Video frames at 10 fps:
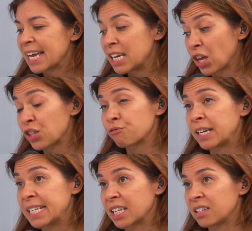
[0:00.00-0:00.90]
Another
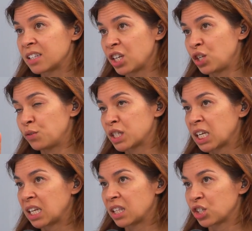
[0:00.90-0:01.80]
reason that you've
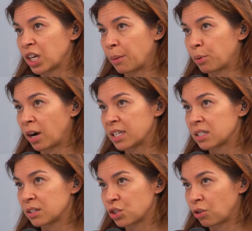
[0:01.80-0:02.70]
seen the share
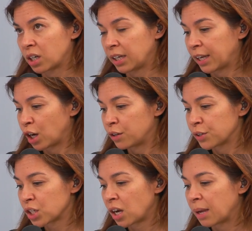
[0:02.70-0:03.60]
price struggling
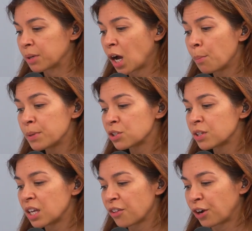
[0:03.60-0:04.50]
over time. Compass,
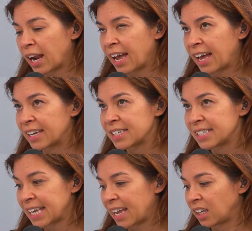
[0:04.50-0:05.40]
on the other hand,
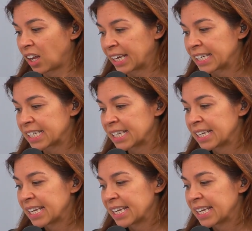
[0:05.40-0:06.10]
debt light.